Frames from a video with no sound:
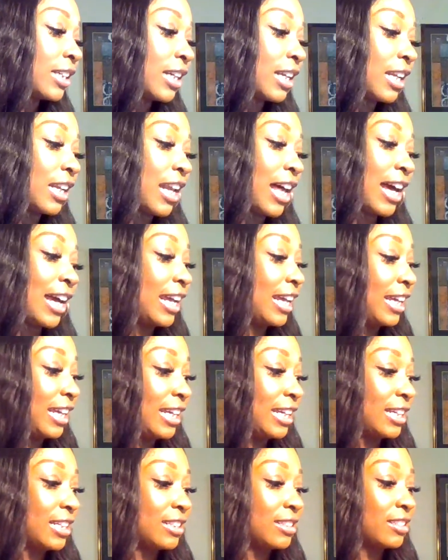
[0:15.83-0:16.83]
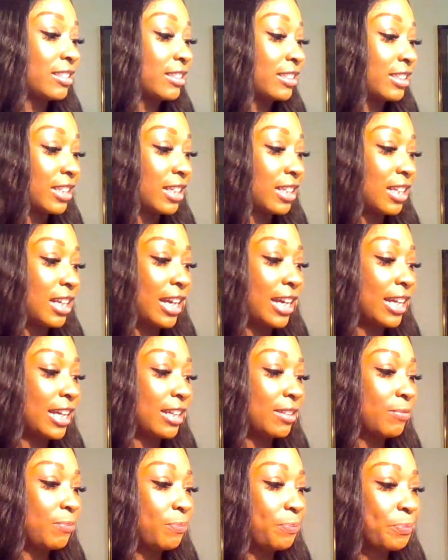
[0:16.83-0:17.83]
KLAIYI.
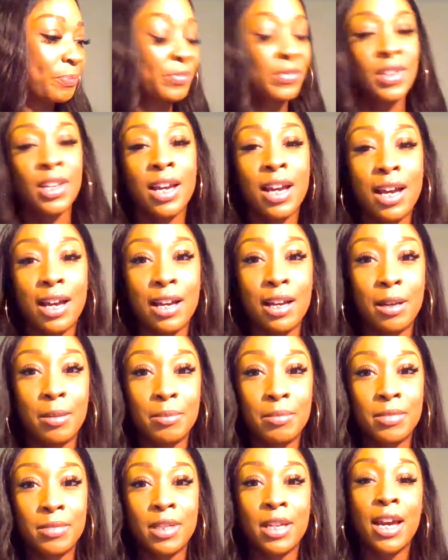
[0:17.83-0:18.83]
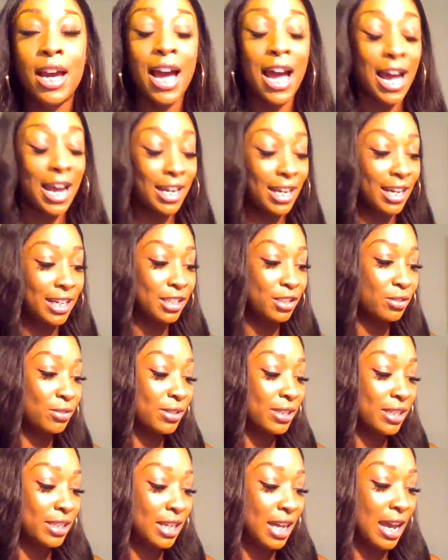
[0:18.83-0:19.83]
KLAIYI. Um, I like
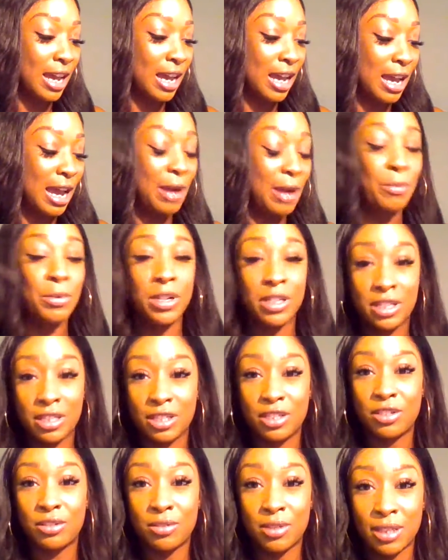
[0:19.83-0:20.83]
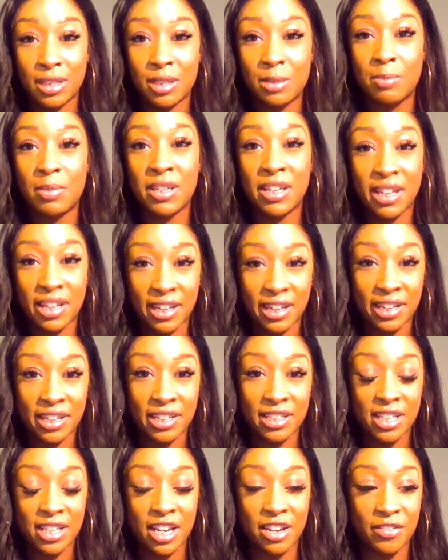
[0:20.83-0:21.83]
doing, I wanted to do this
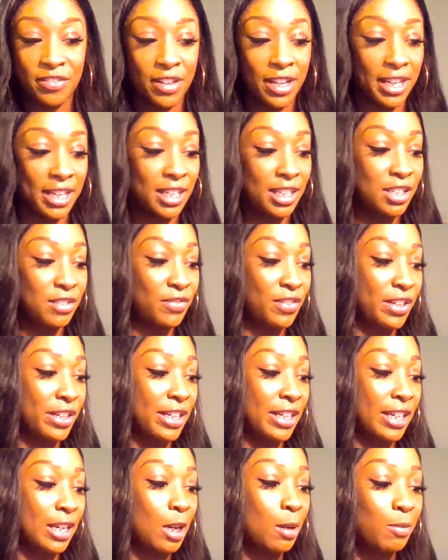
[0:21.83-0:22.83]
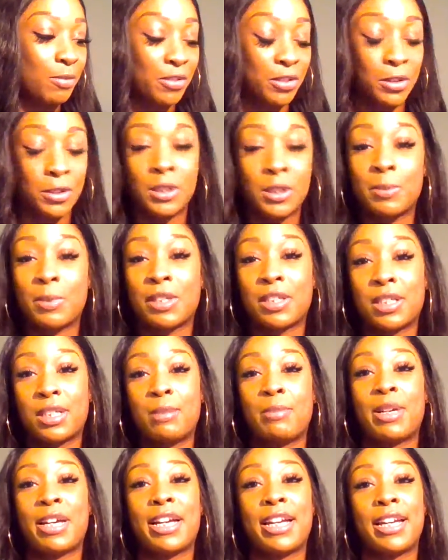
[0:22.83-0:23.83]
because I feel like it's very helpful, especially
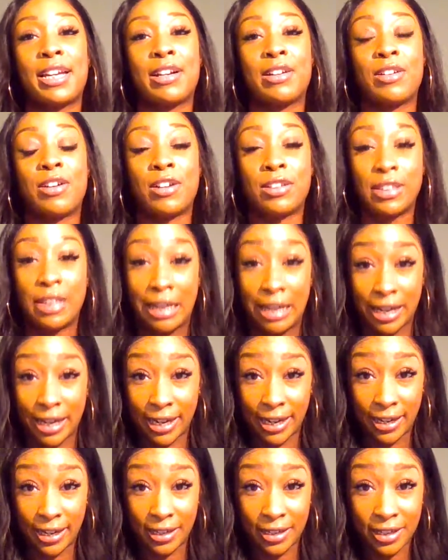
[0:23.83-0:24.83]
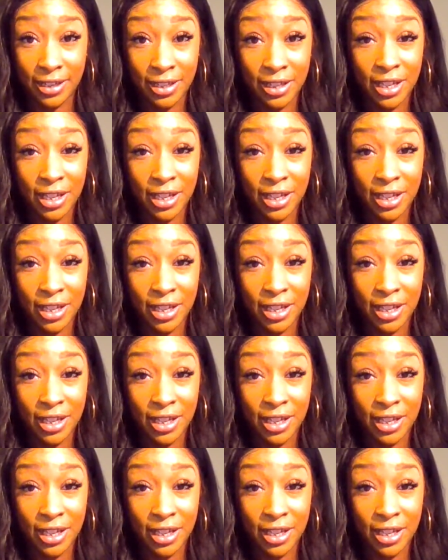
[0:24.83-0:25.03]
buying hair online.